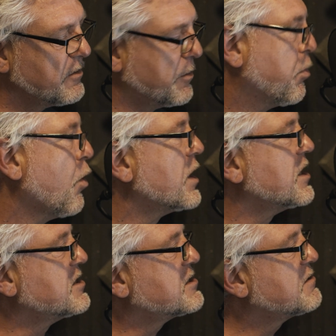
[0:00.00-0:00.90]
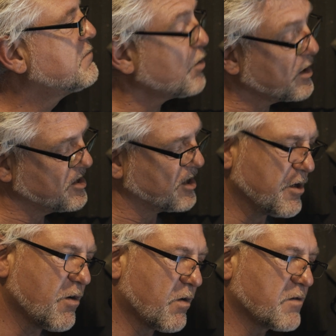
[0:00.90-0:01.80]
"The boy is fully
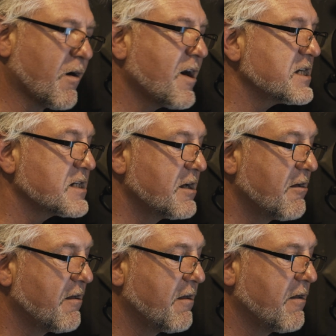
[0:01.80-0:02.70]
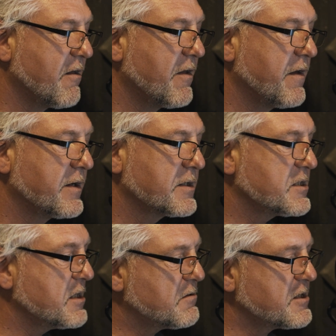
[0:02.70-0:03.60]
secured, right?"
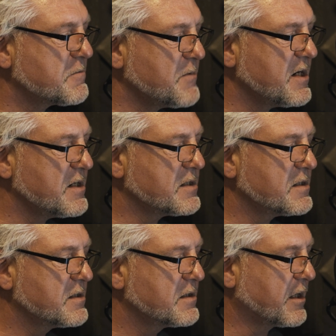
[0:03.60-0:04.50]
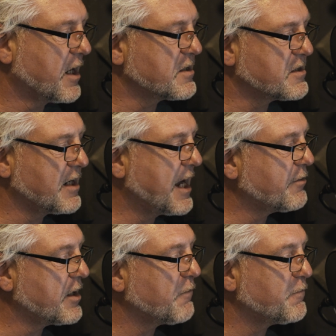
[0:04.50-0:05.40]
Sindri smiled and answered
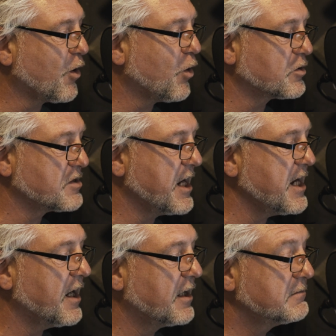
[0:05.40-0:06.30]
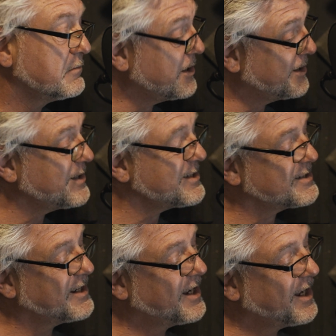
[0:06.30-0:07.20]
loud enough for all to hear, "He
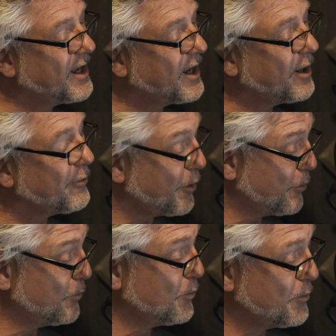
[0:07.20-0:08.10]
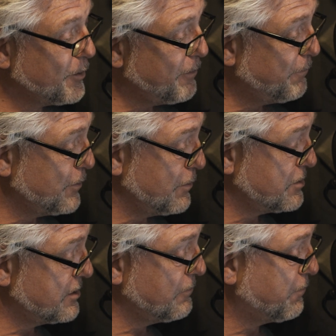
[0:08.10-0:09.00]
is. Though, if you're
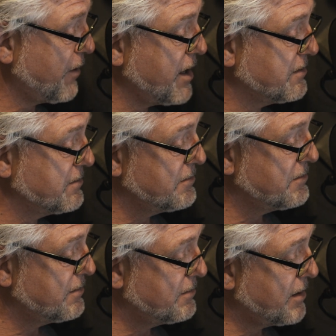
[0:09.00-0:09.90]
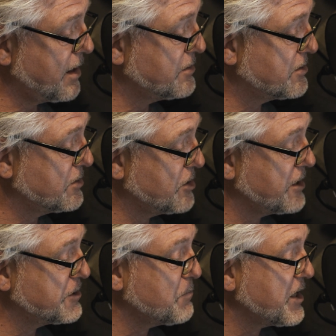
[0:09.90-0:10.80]
still frightened, I'd
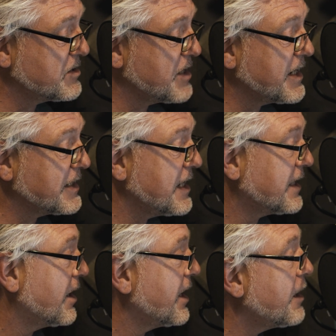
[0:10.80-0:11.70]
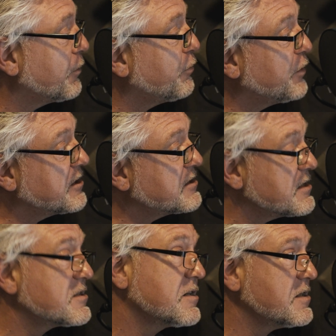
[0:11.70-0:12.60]
suggest maintaining a healthy
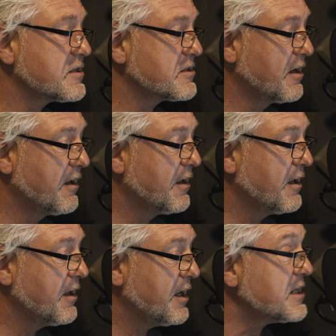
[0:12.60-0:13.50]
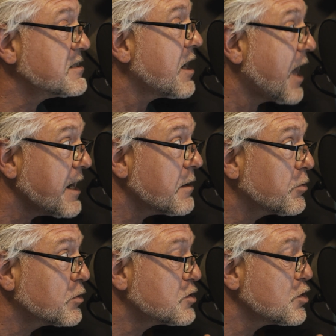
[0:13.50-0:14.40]
distance. He's
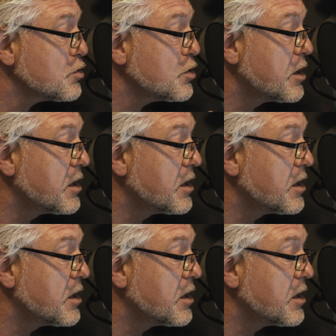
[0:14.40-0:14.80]
liable to—"